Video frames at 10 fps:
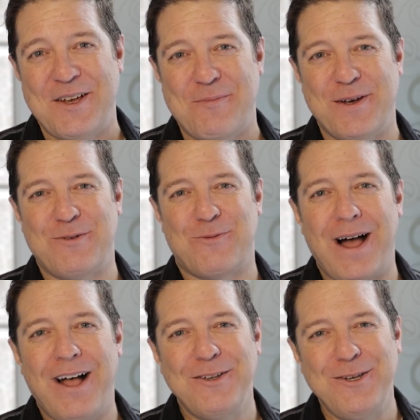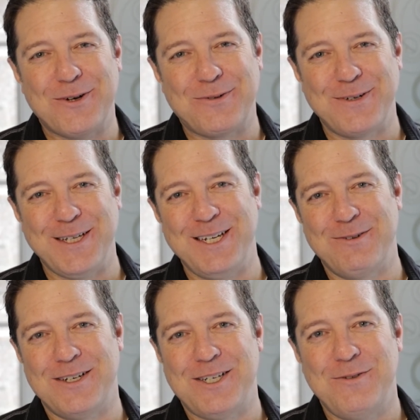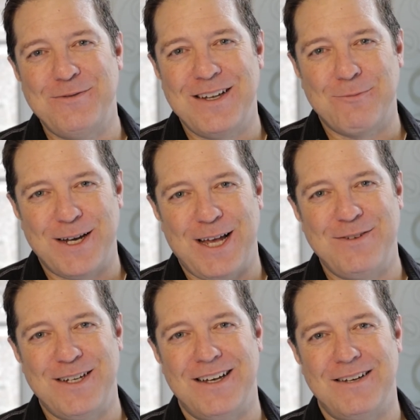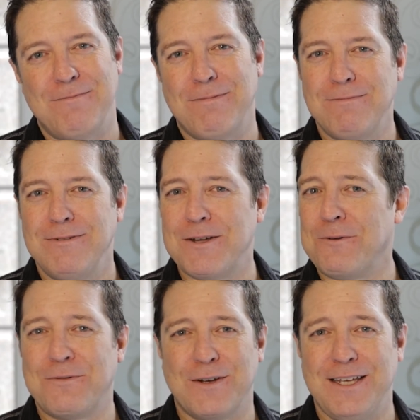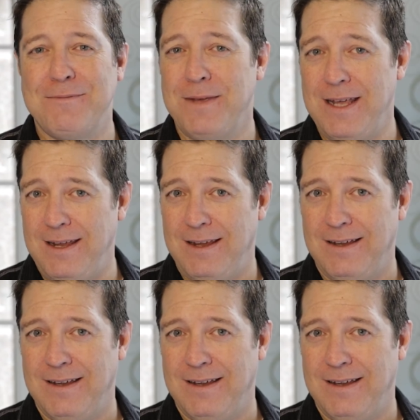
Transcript: But while you are forgetting what you've what I've done, don't forget me.